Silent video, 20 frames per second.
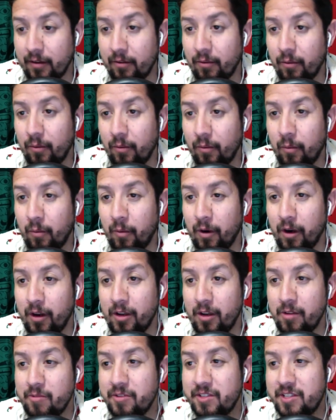Where are
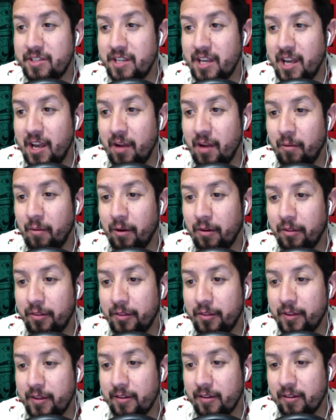you seeing where
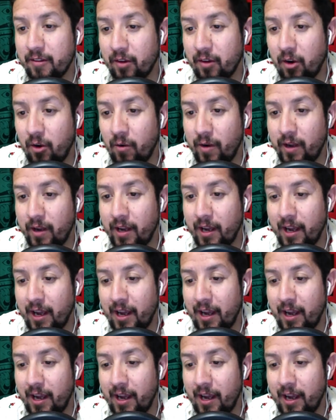this is going?